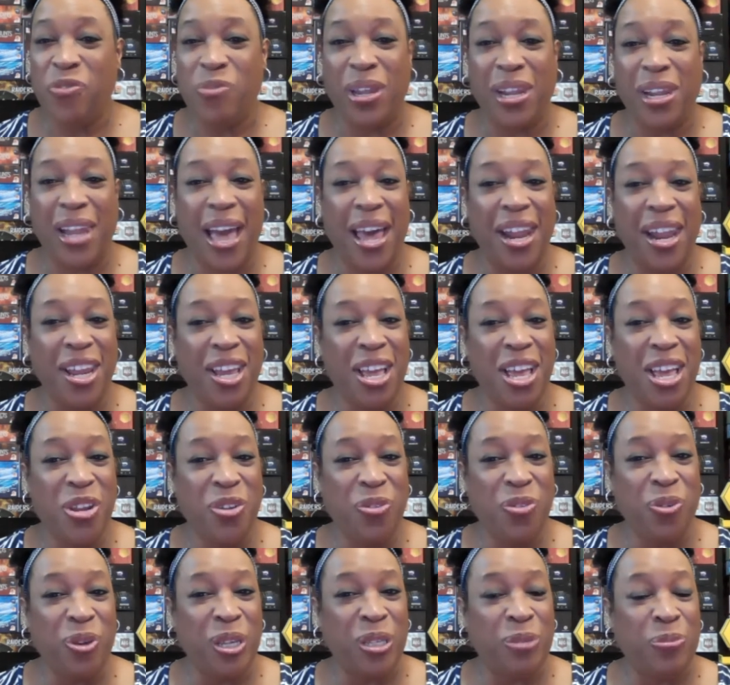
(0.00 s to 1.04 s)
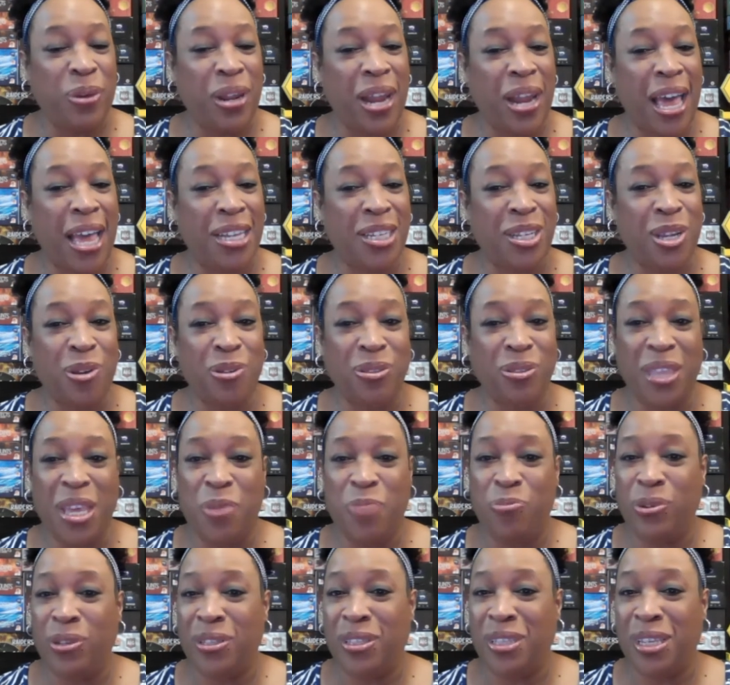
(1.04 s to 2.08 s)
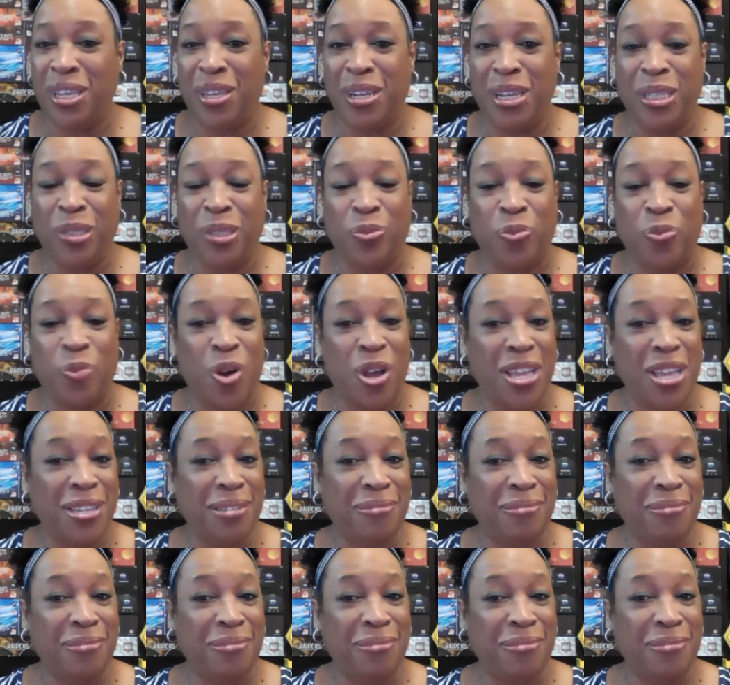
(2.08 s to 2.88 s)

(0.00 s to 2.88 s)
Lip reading: lot of countries, but I don't think Brazil is one.